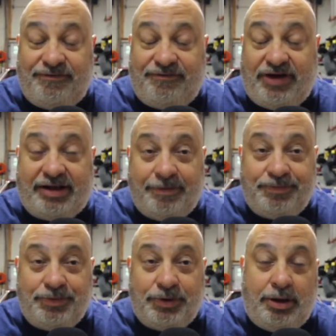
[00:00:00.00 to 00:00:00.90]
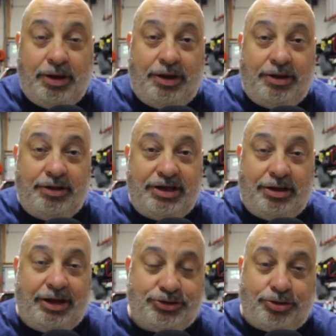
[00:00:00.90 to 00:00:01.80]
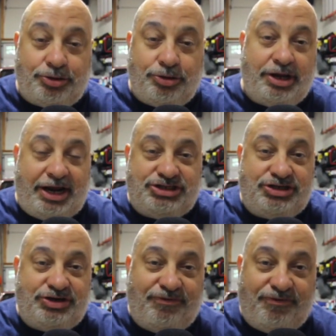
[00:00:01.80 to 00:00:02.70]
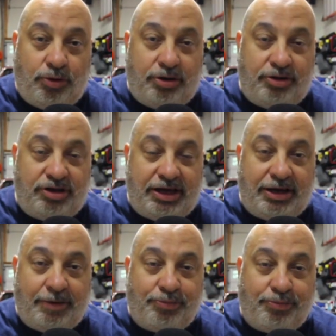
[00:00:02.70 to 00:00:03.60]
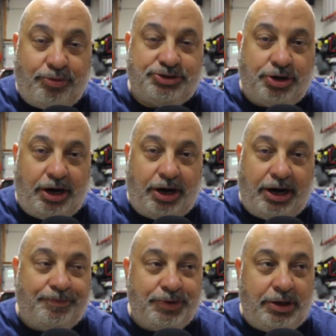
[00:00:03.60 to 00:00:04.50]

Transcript: the fact the electrical connection for the compressor cutout